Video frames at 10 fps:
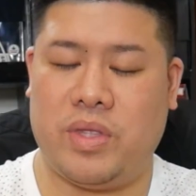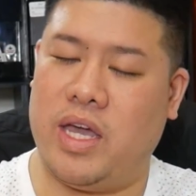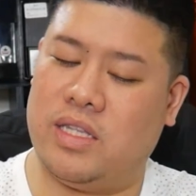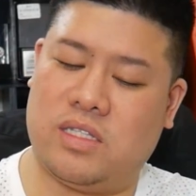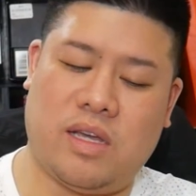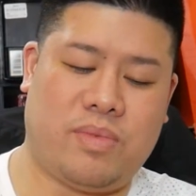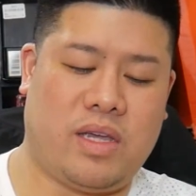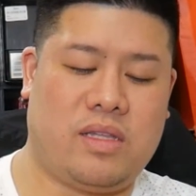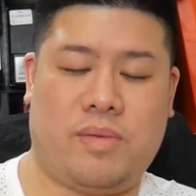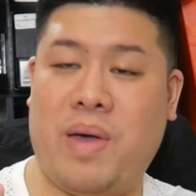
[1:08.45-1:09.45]
It's
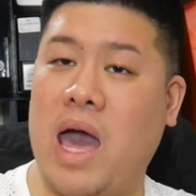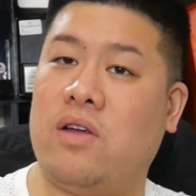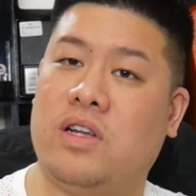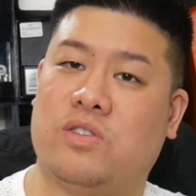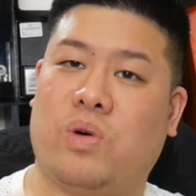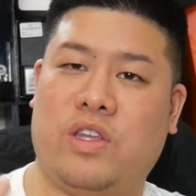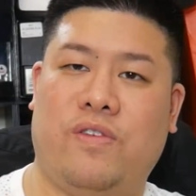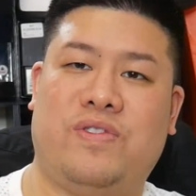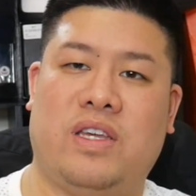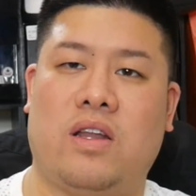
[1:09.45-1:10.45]
something, the pattern is what
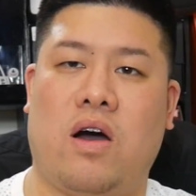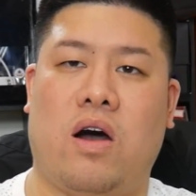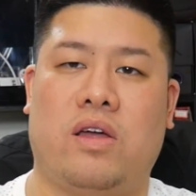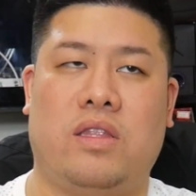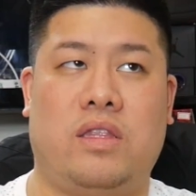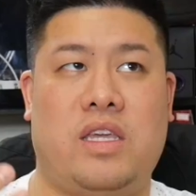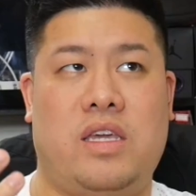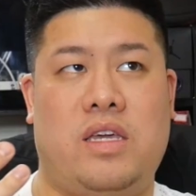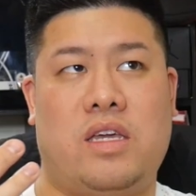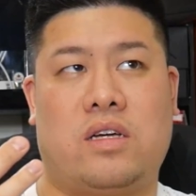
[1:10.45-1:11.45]
you've seen on
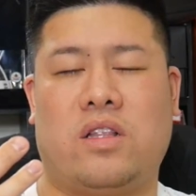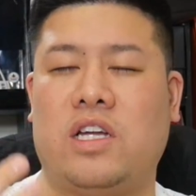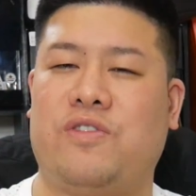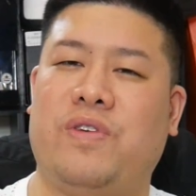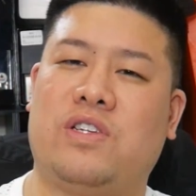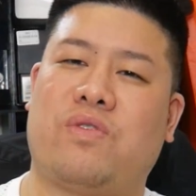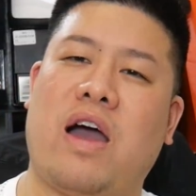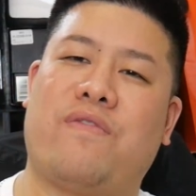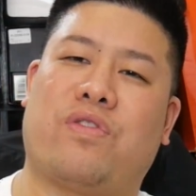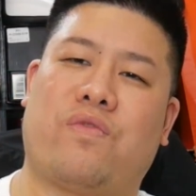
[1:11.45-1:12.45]
the Clutch Fit
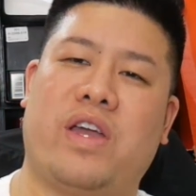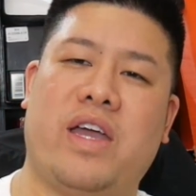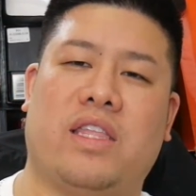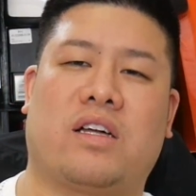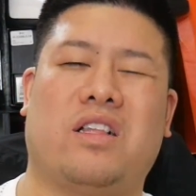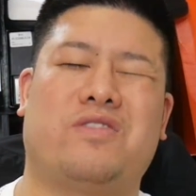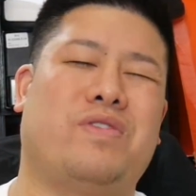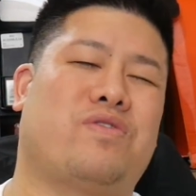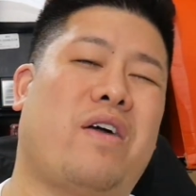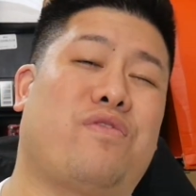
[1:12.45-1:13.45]
Drive 3 and the Clutch
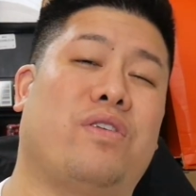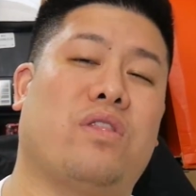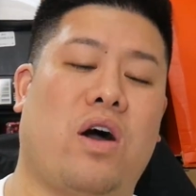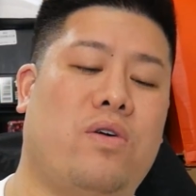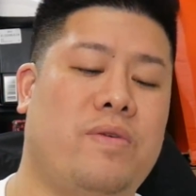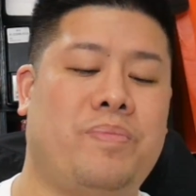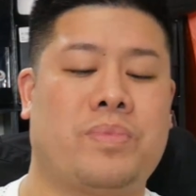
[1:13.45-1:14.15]
Fit Drive 3 Low.